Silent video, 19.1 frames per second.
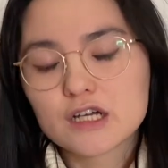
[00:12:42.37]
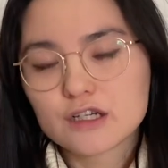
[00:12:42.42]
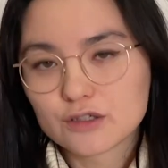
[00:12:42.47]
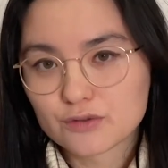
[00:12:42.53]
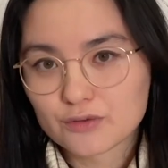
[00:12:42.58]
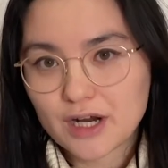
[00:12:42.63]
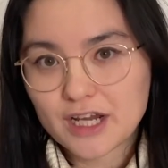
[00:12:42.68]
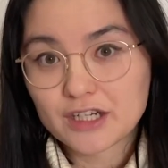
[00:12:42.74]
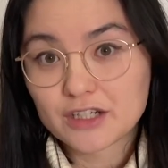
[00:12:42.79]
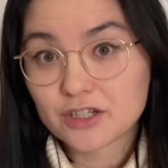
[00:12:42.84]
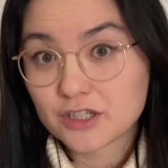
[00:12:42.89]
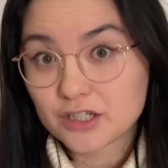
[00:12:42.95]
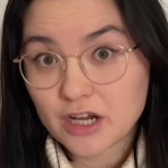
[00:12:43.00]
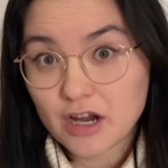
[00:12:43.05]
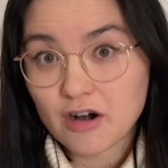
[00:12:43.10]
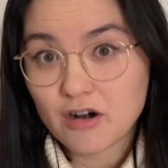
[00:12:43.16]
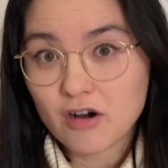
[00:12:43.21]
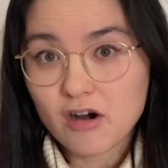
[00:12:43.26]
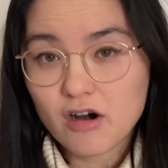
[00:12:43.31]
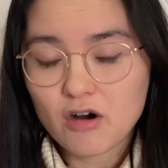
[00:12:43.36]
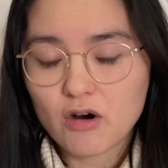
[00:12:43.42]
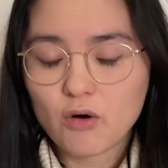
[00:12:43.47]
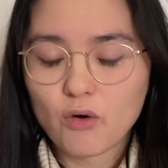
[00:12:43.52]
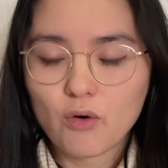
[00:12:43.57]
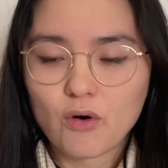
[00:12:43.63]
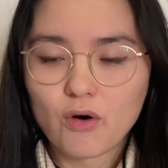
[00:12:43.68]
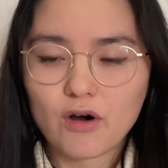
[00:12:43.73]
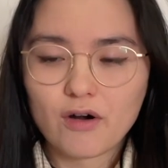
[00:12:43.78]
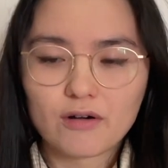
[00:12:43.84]
Great Terror
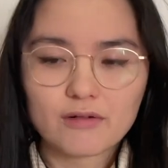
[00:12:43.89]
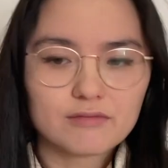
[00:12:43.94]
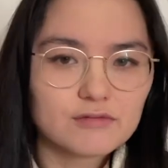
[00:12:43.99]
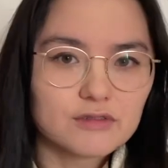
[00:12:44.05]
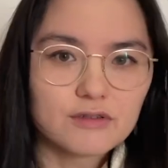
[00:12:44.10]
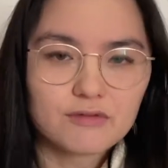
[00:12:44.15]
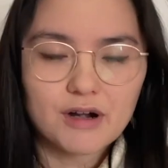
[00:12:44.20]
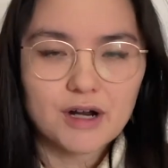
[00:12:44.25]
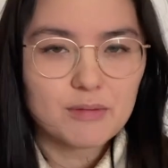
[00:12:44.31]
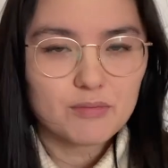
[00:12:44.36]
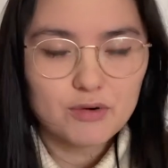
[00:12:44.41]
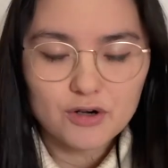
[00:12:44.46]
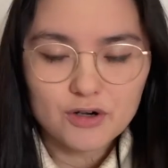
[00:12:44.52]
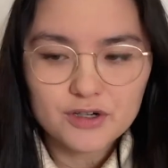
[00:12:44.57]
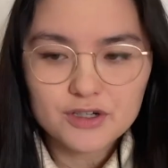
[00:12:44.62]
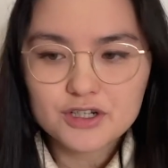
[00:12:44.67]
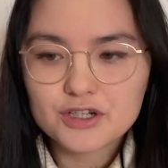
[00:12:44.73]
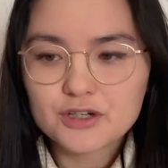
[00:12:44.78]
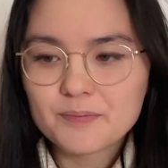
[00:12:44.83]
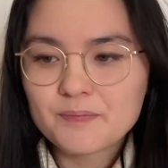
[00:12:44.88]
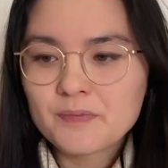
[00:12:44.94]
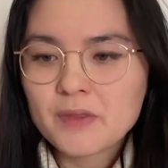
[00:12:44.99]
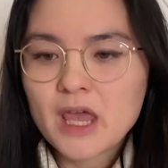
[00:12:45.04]
or Great Purge.